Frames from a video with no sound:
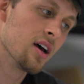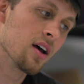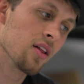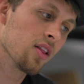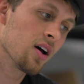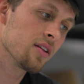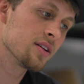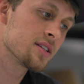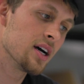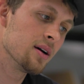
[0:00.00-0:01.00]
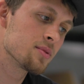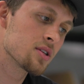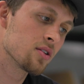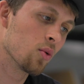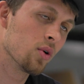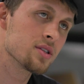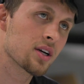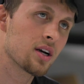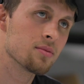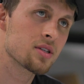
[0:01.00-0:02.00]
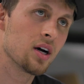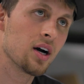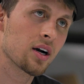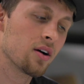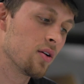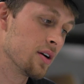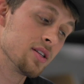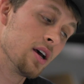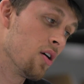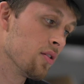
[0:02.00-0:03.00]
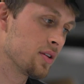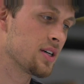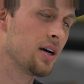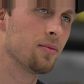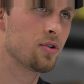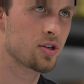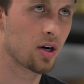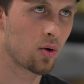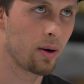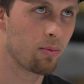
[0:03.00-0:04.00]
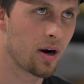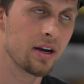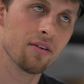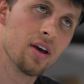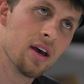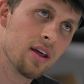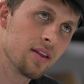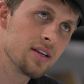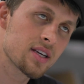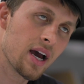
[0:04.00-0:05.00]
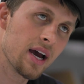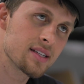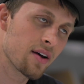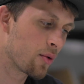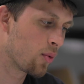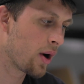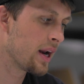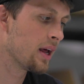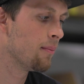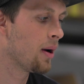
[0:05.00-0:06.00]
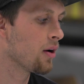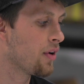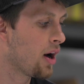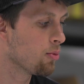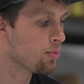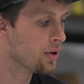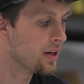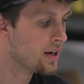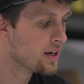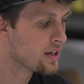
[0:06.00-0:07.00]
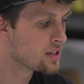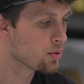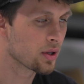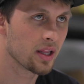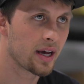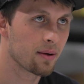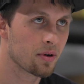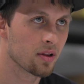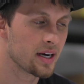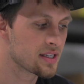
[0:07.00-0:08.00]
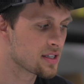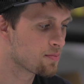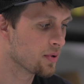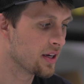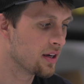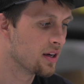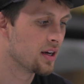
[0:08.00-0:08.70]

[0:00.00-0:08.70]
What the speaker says: A lot of the times, the ones that come stock, or I'd say all the time, they're just not quite bright enough. These guys have the right amount of output to really light up your license plate.